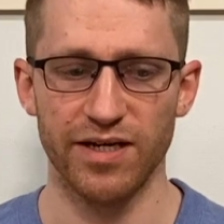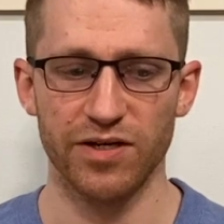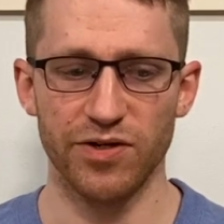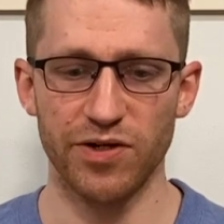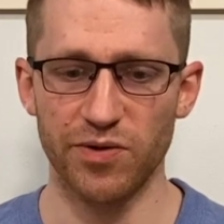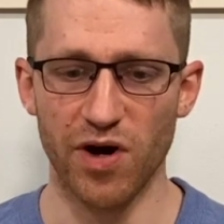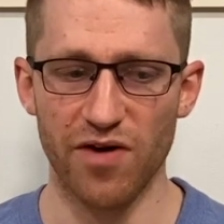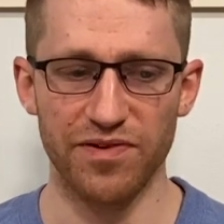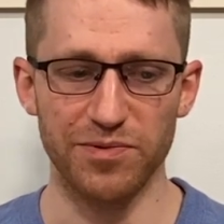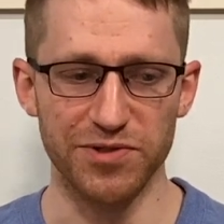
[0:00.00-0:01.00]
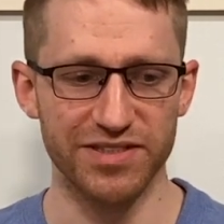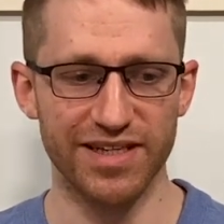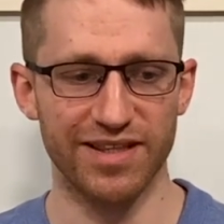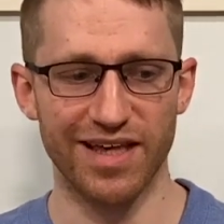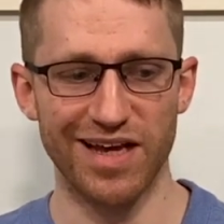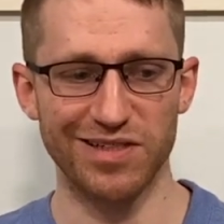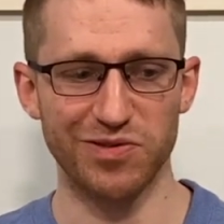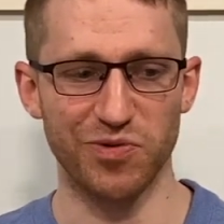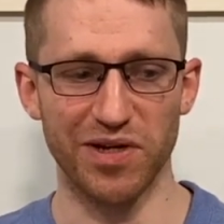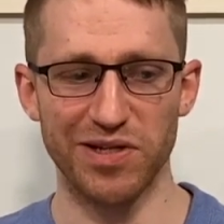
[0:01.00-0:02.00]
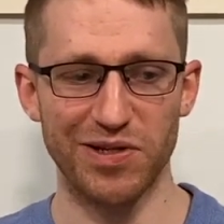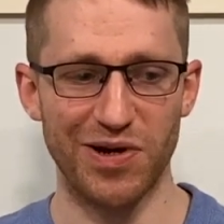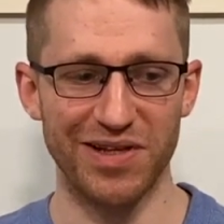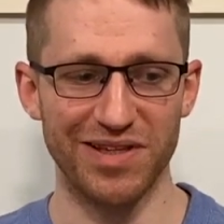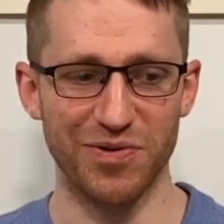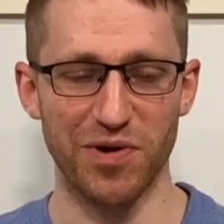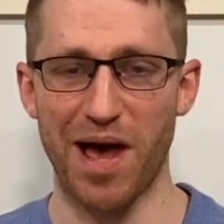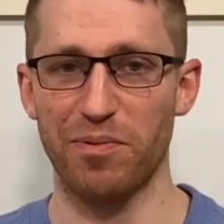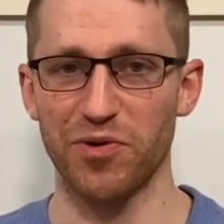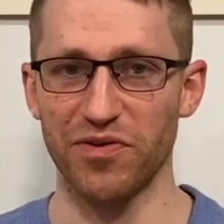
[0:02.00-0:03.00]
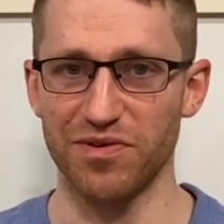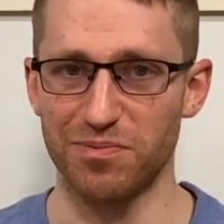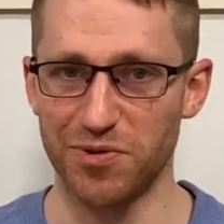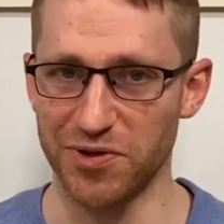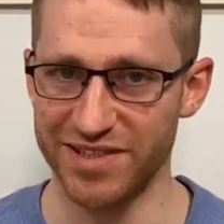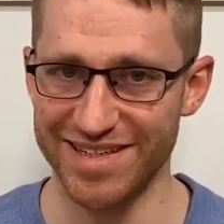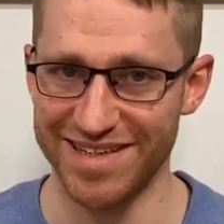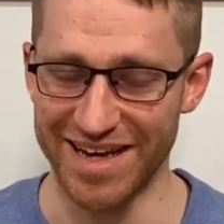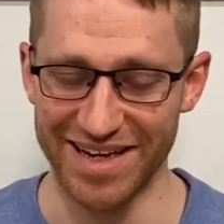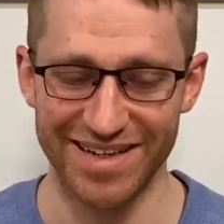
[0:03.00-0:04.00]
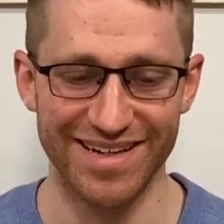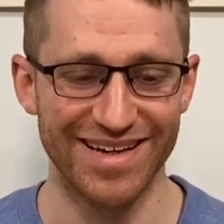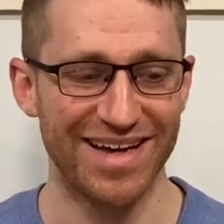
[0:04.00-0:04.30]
you don't often will see things written on the wrapper of a Puerh tea cake